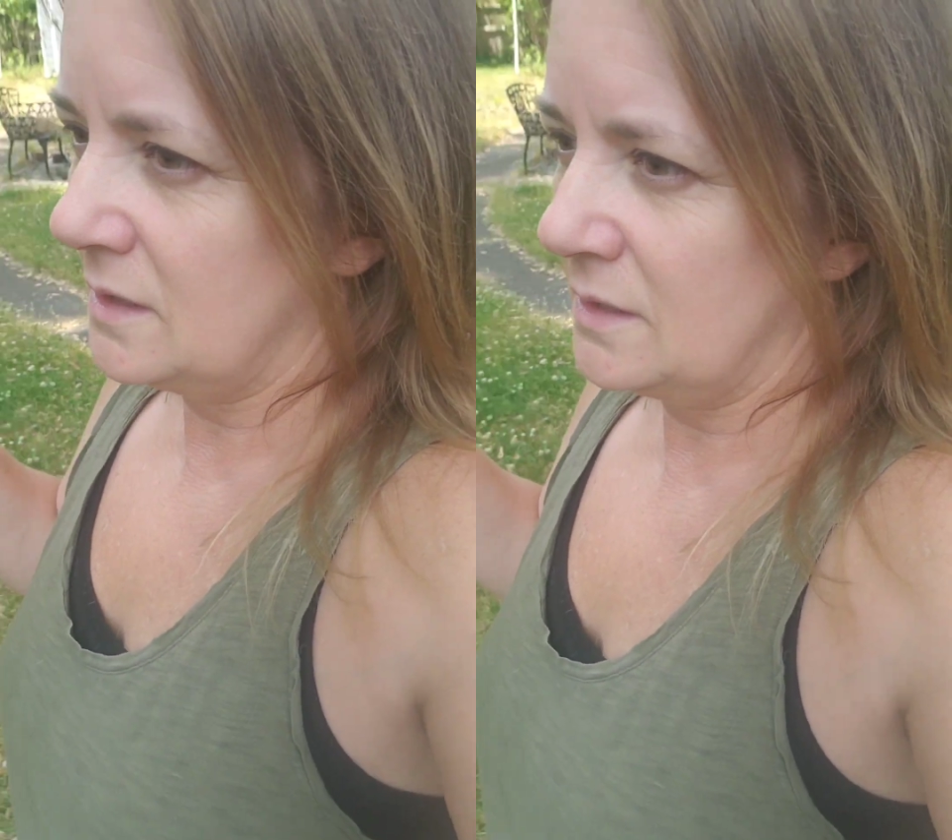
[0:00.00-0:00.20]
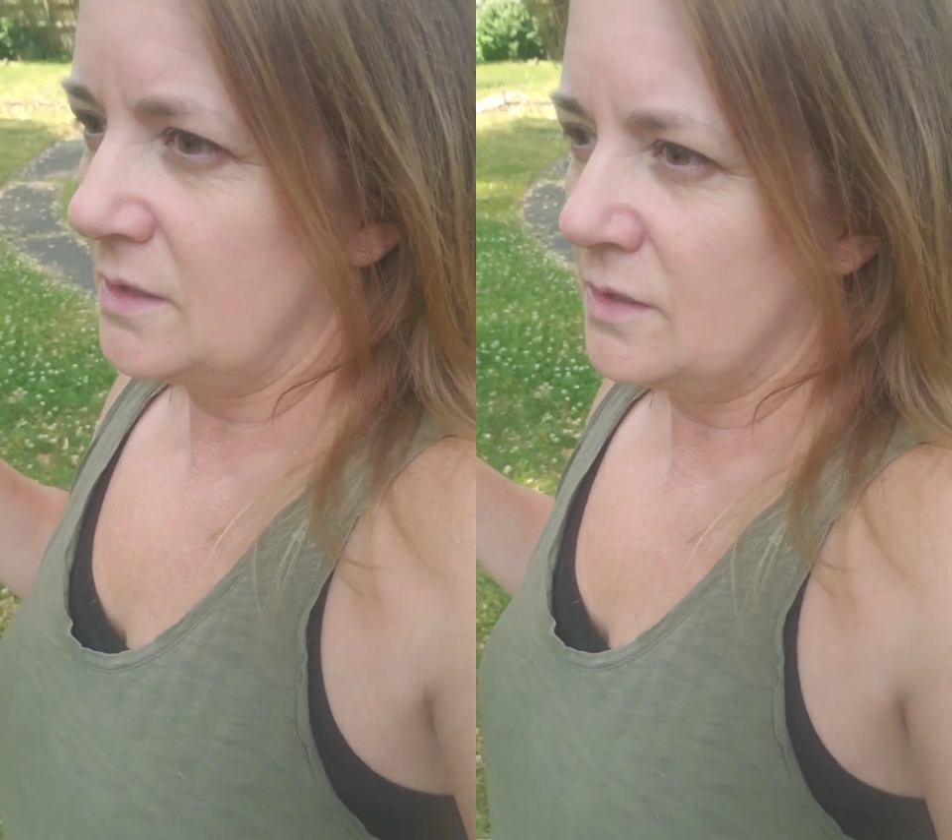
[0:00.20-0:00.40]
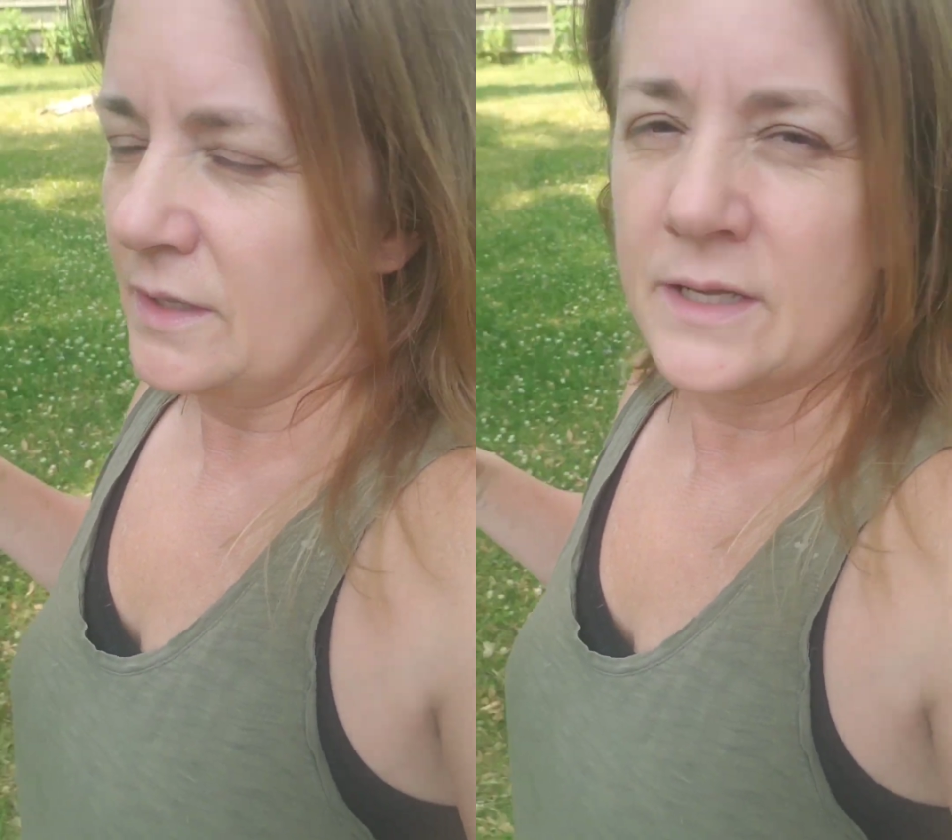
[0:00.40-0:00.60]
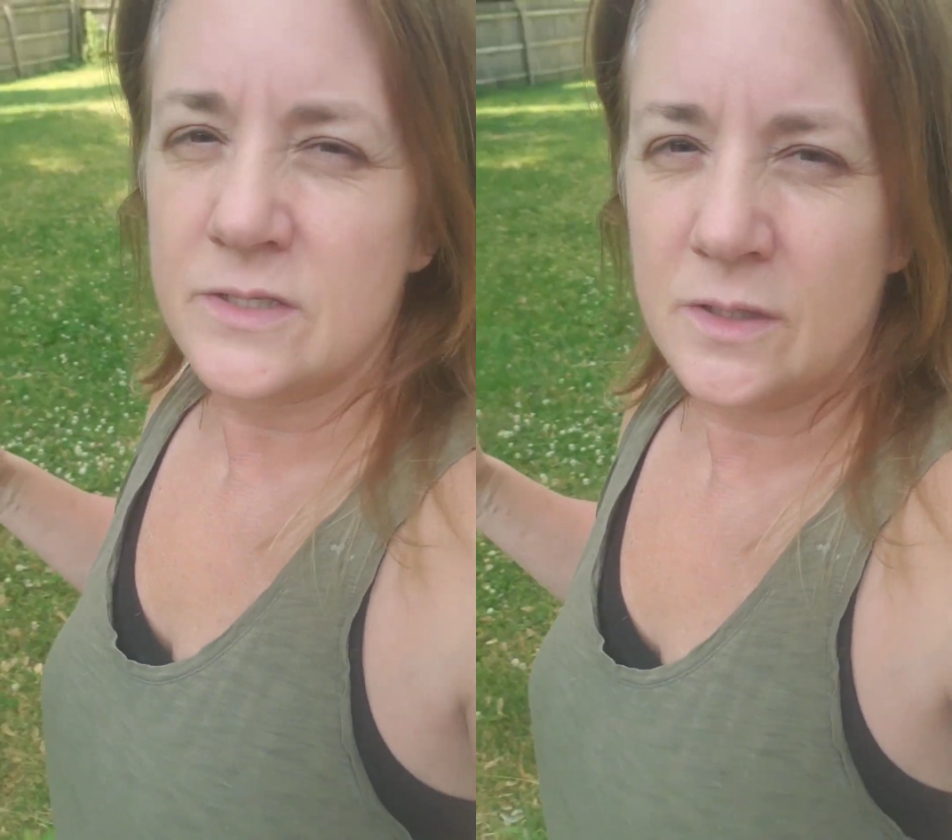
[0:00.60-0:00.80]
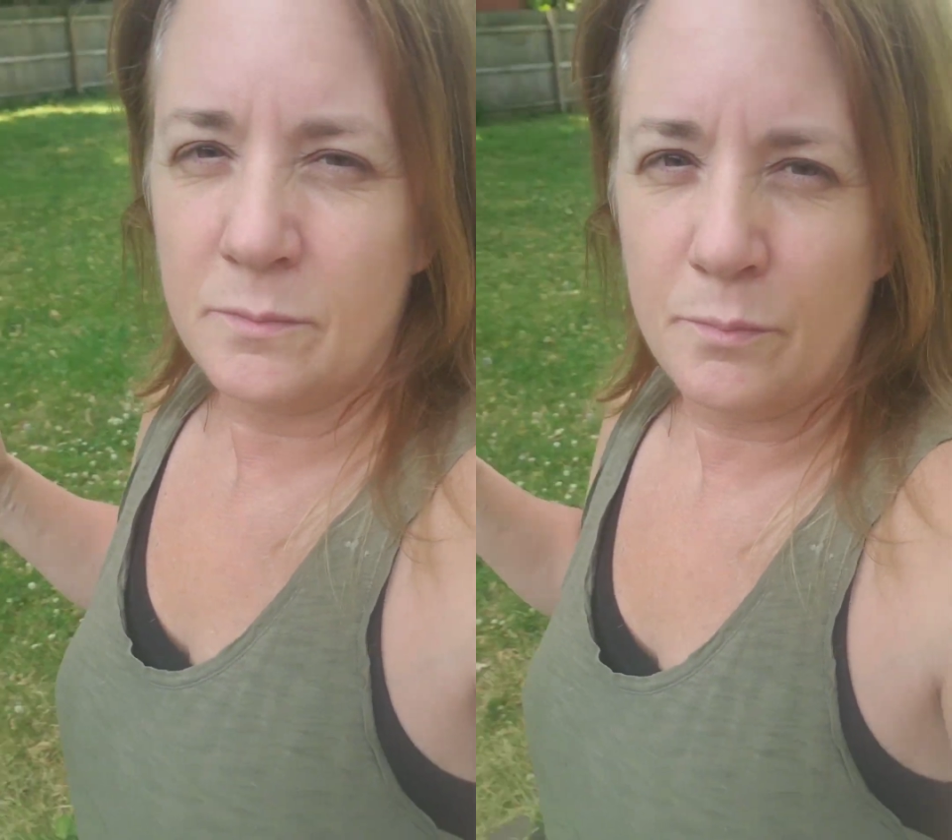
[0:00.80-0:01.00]
you know, like
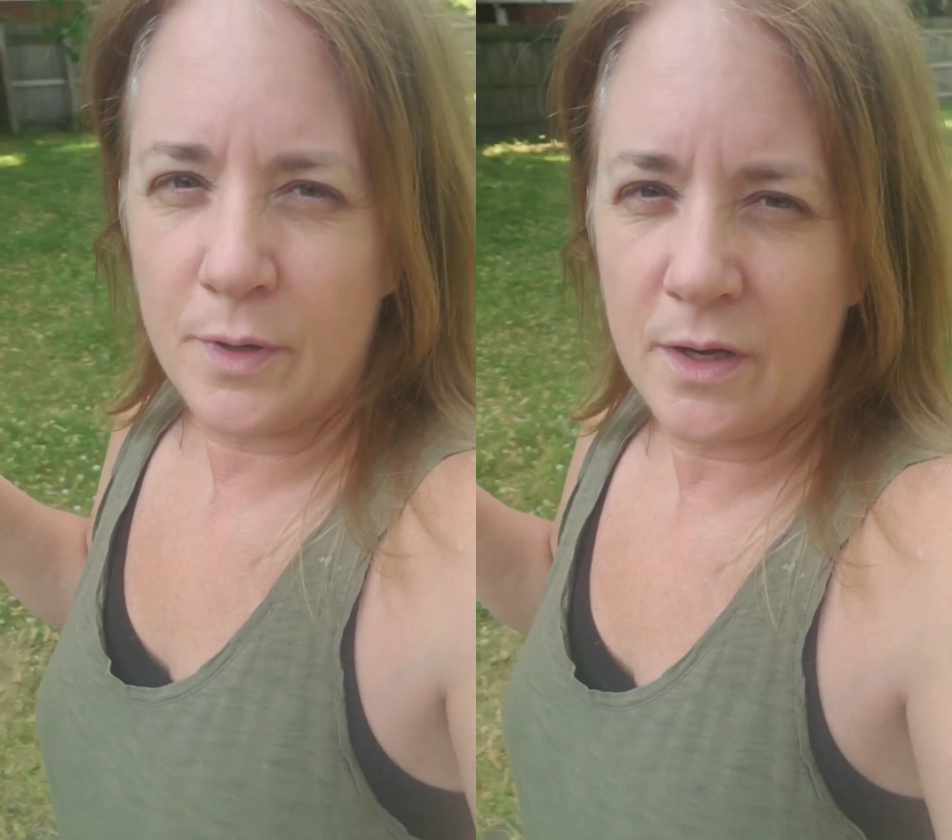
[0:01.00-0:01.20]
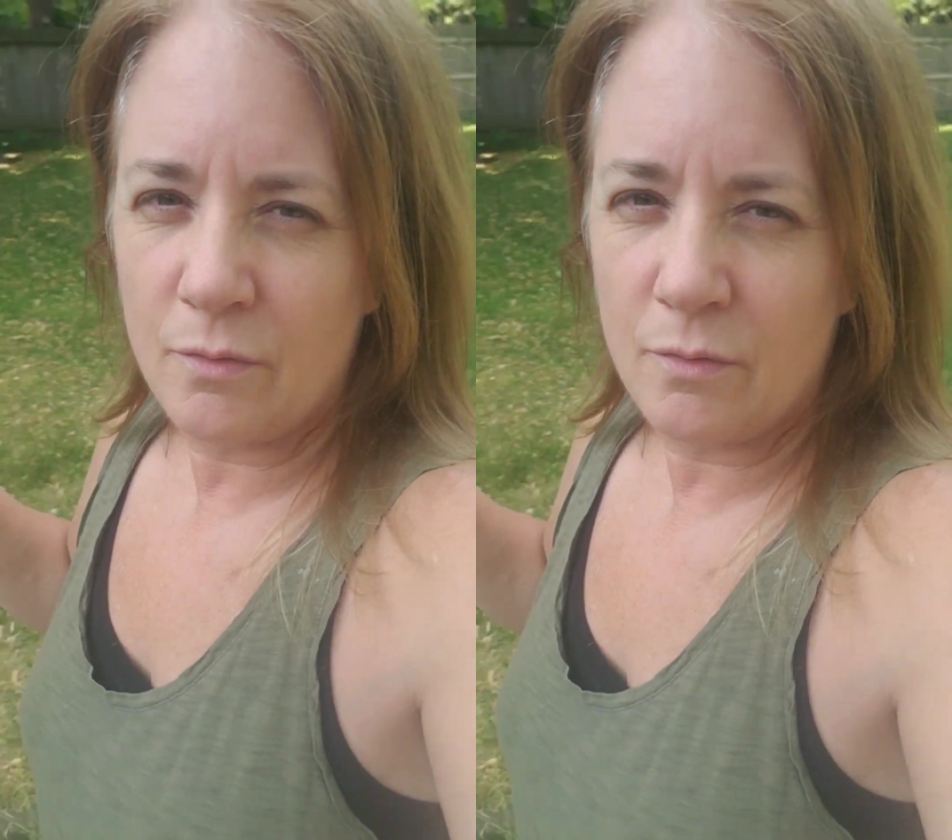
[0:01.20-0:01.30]
some brick